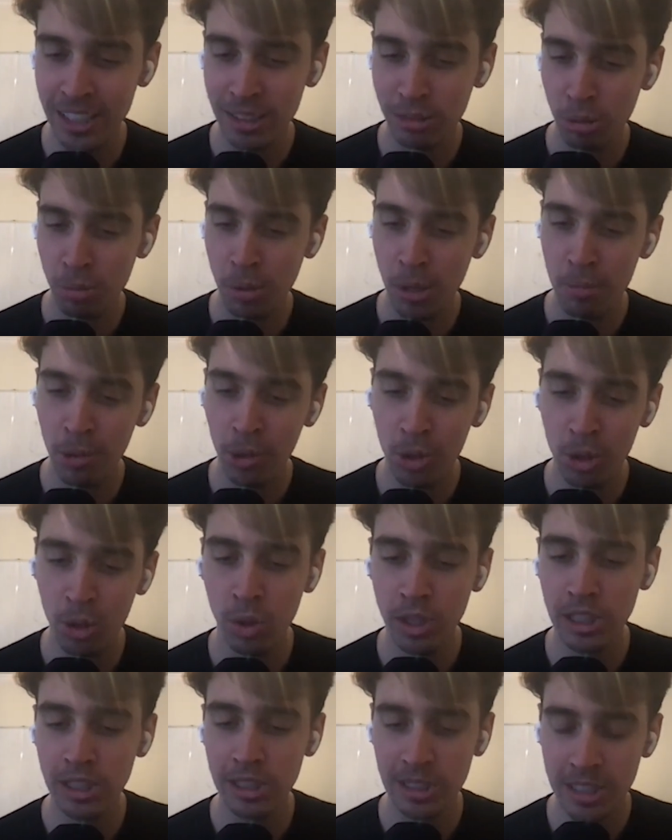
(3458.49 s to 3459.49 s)
For people who
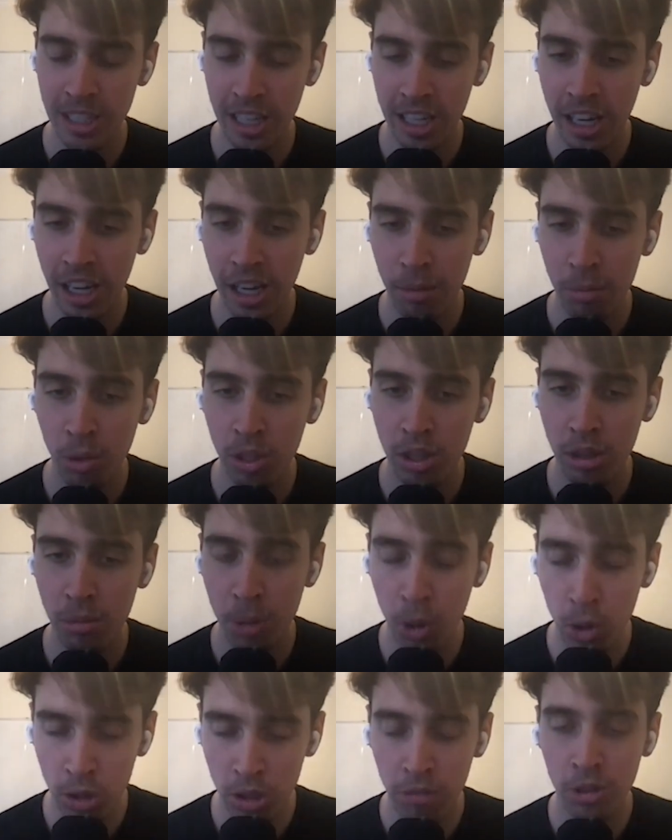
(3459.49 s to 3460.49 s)
want to stay up with
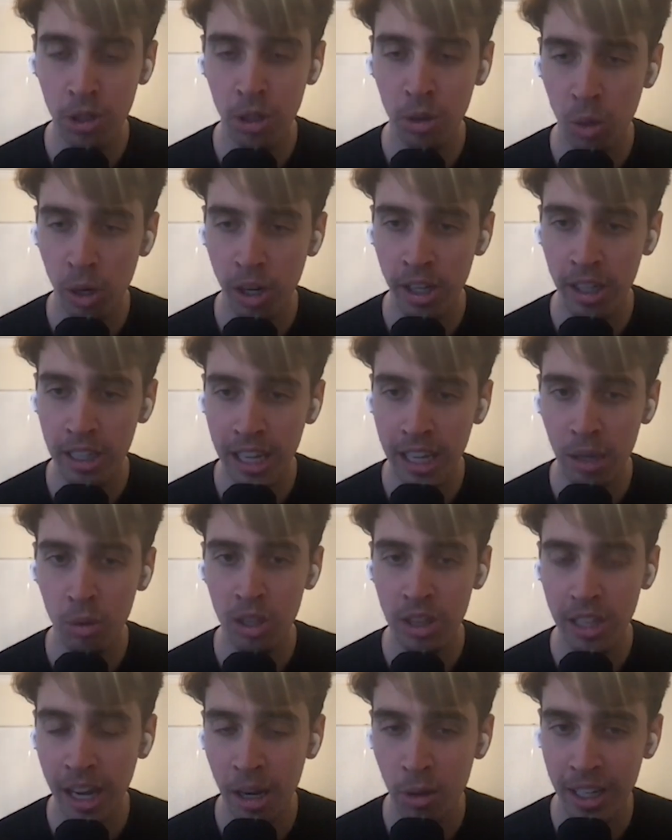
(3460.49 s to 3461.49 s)
both of your work and with
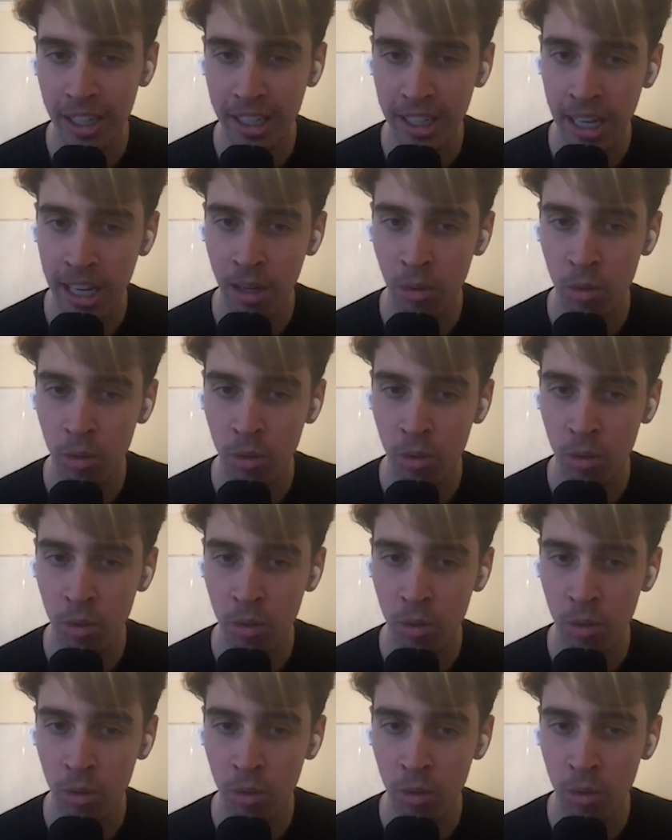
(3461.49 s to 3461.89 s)
IYK,